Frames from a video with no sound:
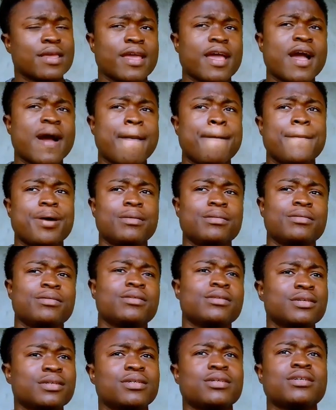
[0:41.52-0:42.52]
Yep.
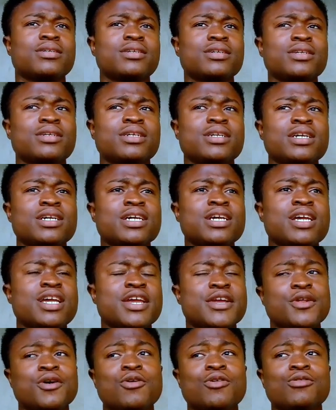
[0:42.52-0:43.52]

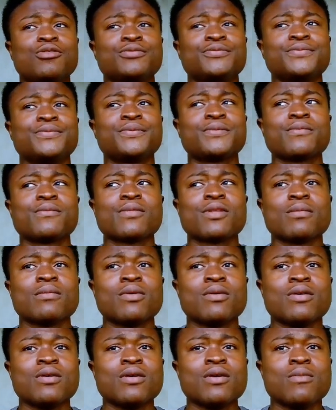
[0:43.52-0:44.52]
You know,
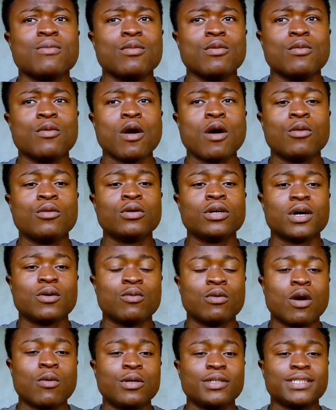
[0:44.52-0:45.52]
we
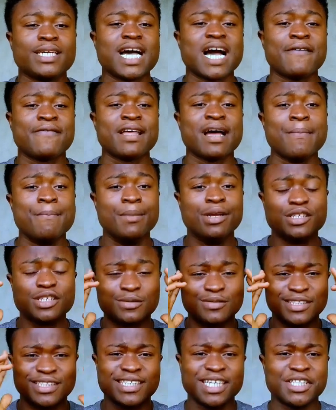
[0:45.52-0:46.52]
always have that
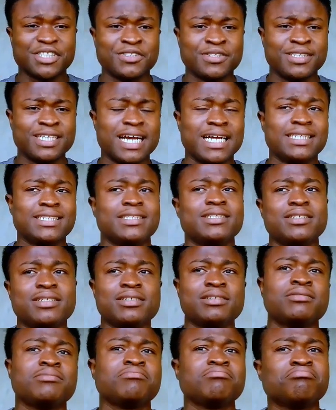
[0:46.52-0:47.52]
misconception that
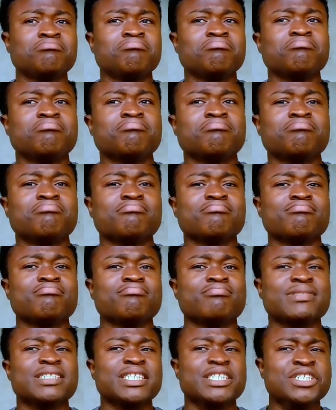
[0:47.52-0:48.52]

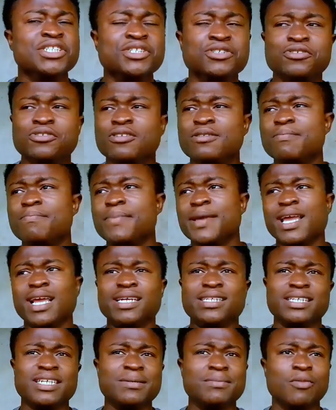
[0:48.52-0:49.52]
YouTube don't
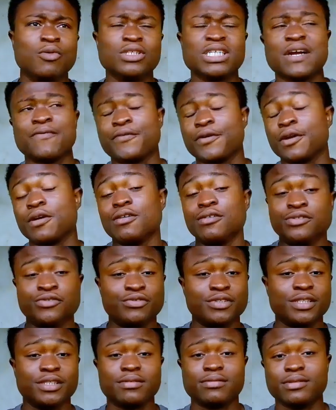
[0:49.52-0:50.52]
pay in most African
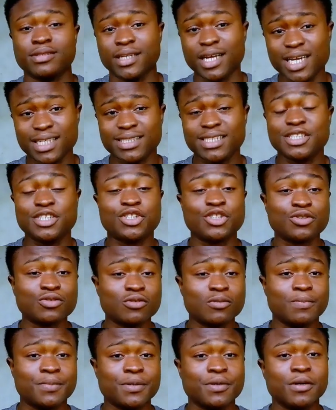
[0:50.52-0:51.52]
countries. Yes, it's
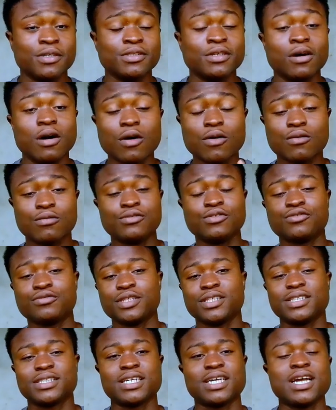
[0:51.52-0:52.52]
true, because not all
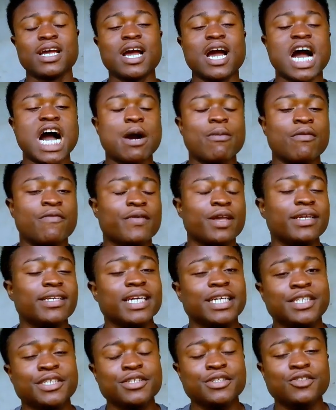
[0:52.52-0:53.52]
countries are
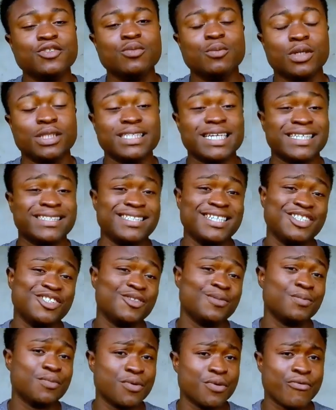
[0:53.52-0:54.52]
within the YouTube
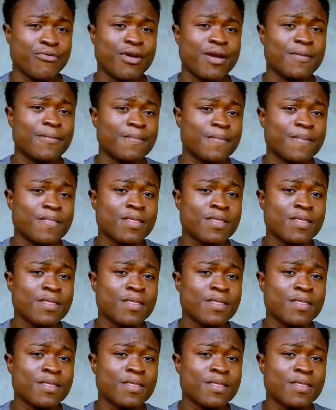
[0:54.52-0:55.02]
monetization program.